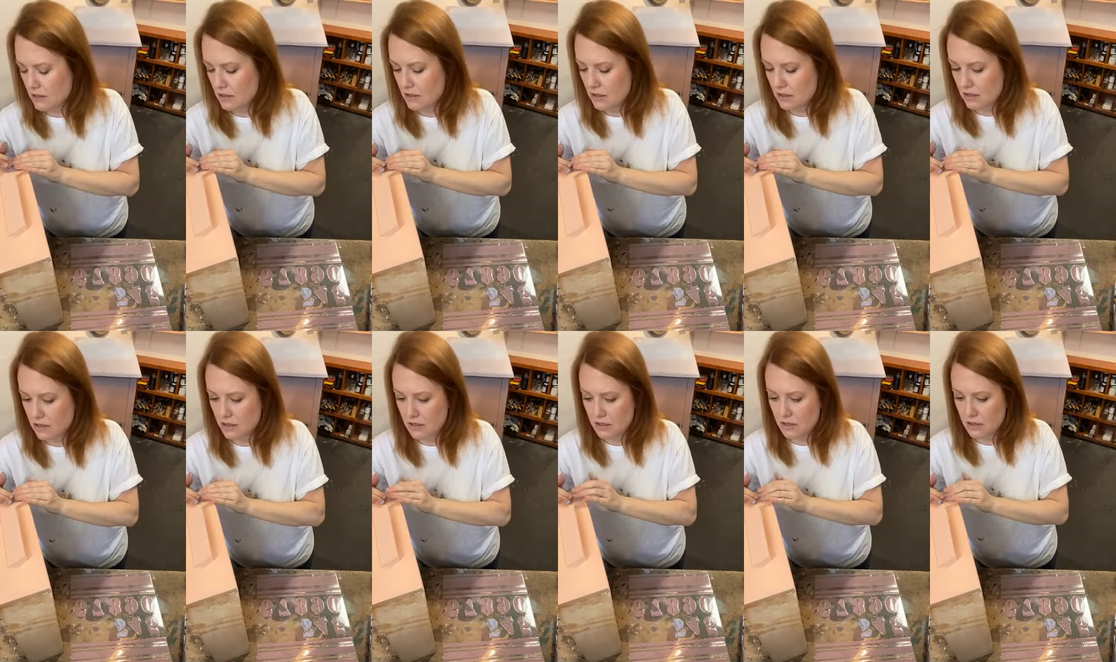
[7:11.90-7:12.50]

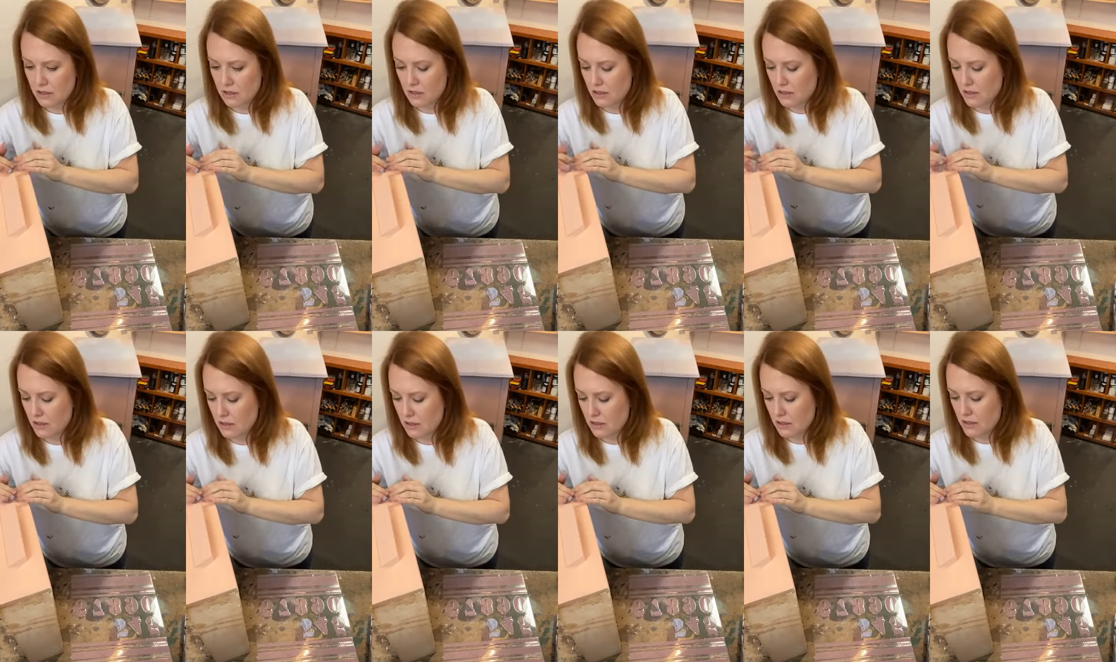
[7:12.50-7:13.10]

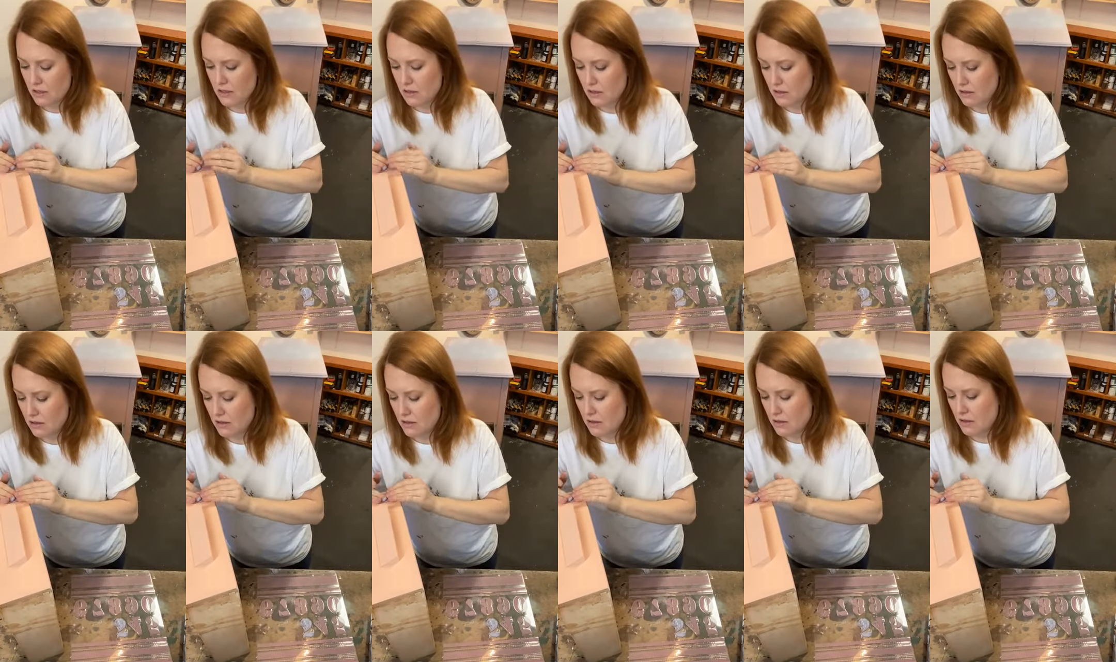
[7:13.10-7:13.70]

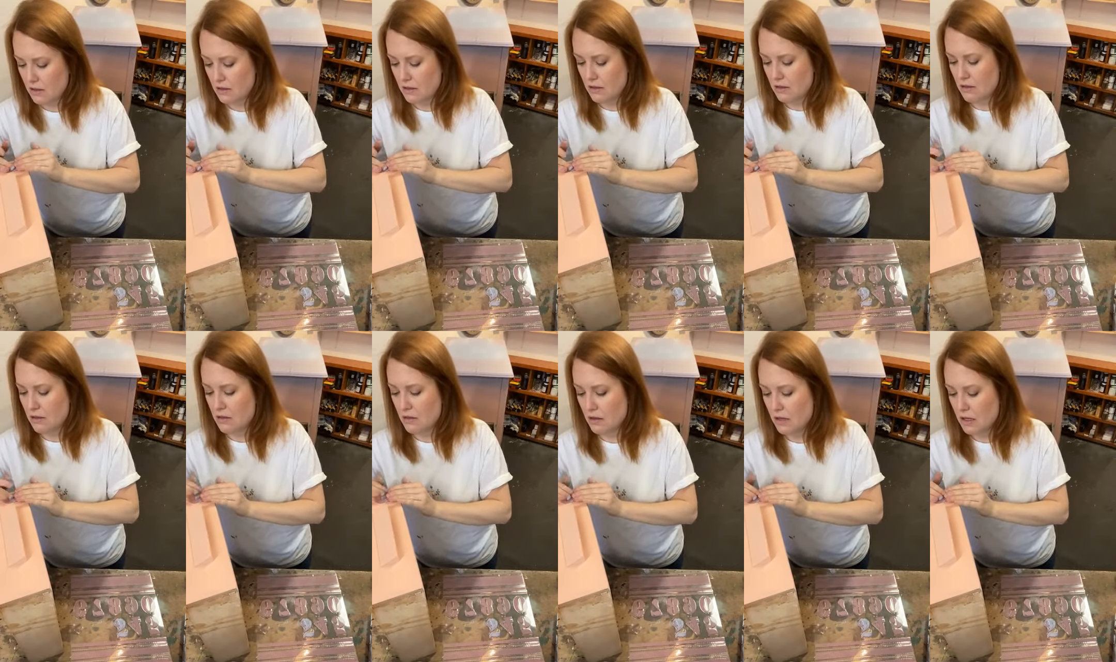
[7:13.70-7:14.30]

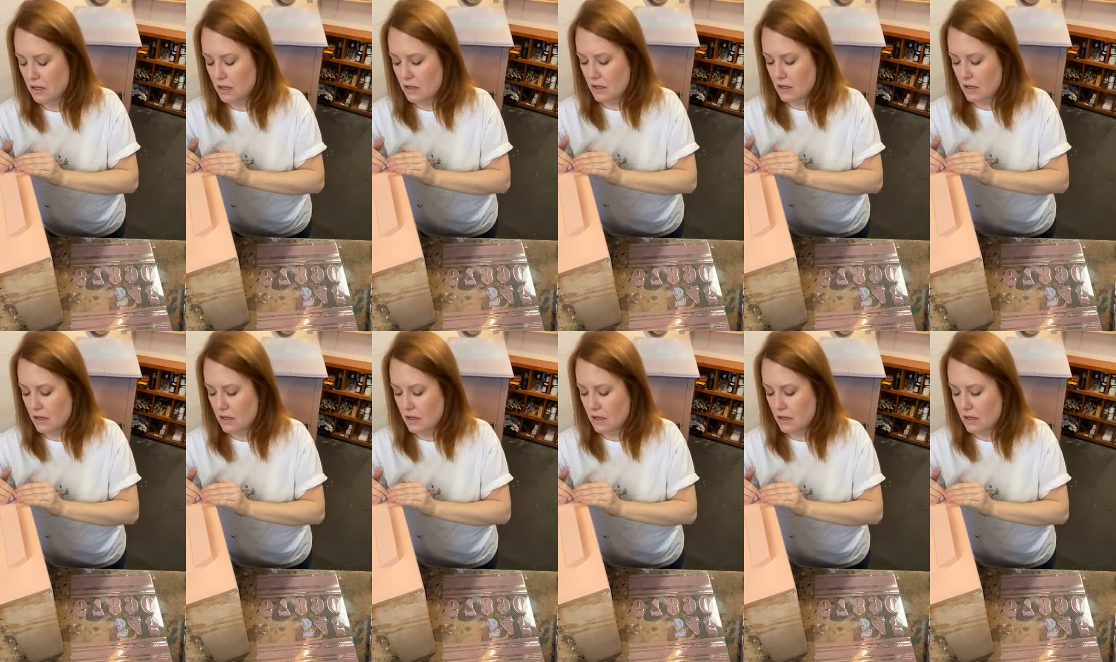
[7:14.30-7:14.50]
No one is speaking in this clip.